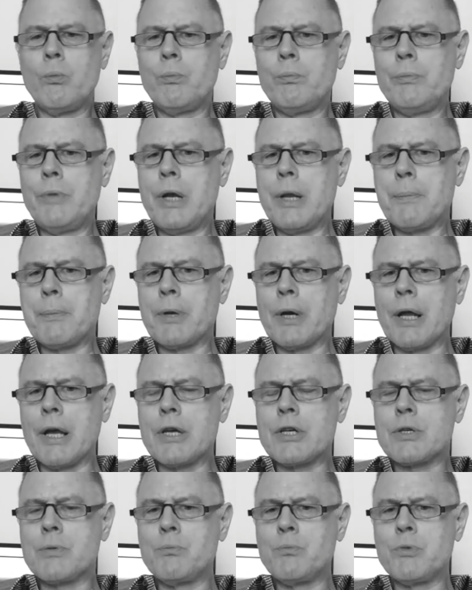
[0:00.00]

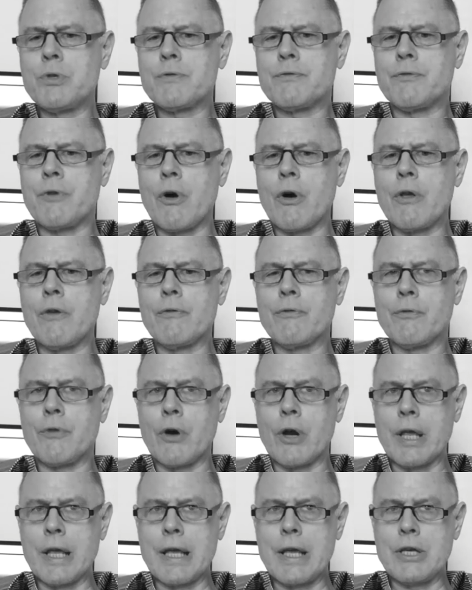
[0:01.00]
manipulation was very,
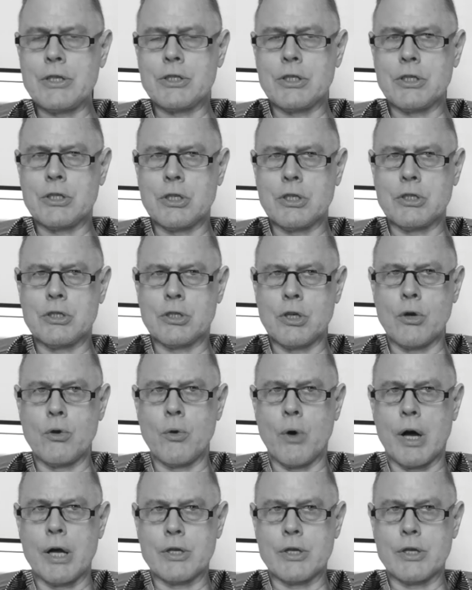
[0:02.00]
very easy to do,